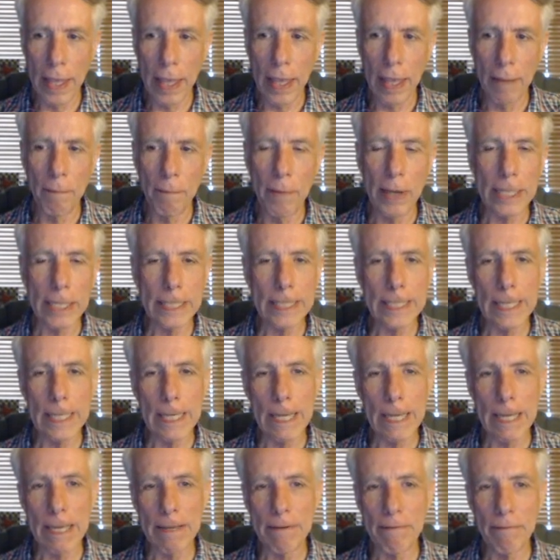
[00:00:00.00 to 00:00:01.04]
But,
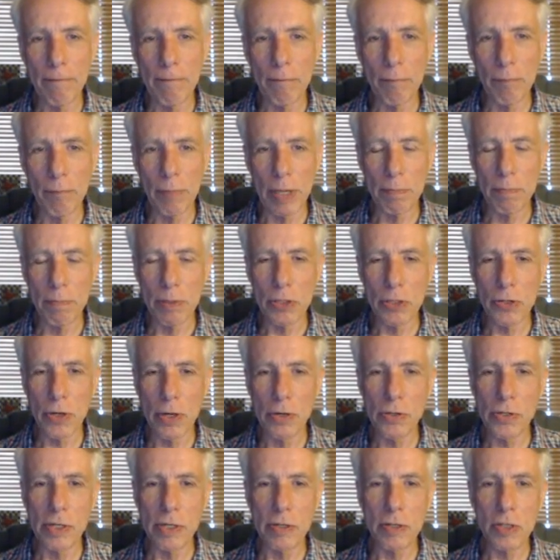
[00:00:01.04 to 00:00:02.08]
uh, but
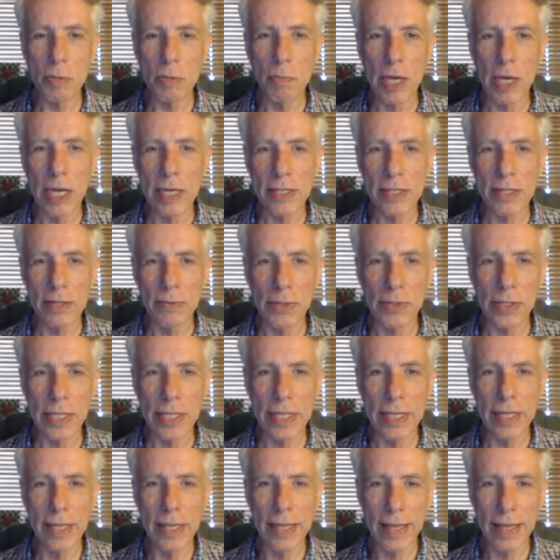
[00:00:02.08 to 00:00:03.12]
Petrosian spots a
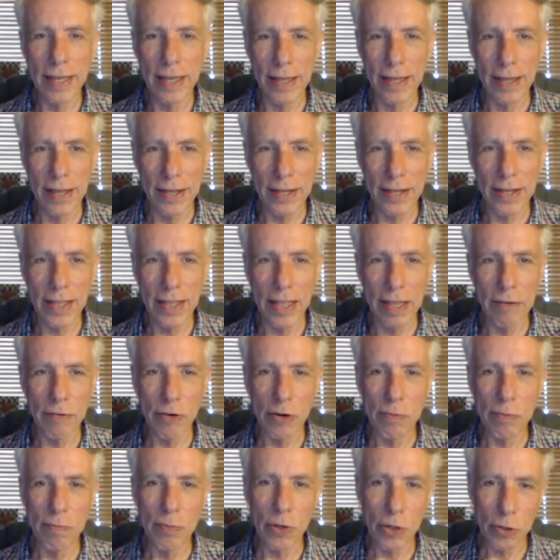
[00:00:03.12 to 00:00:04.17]
really uh,
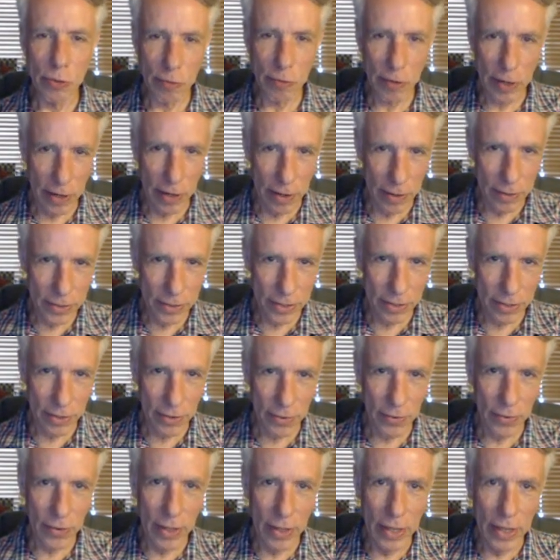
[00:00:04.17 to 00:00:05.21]
clever move here.
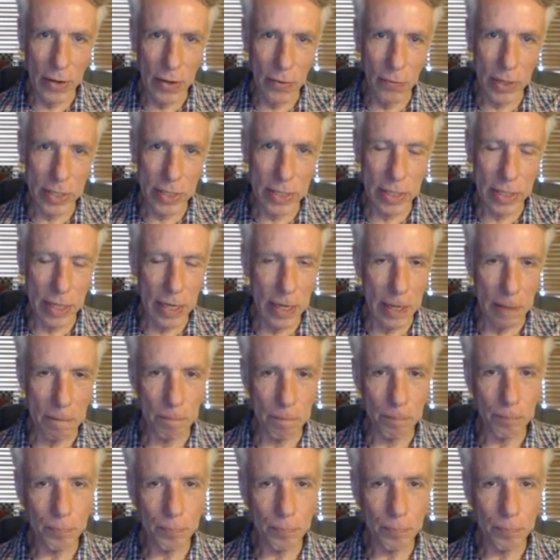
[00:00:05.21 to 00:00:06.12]
So once again,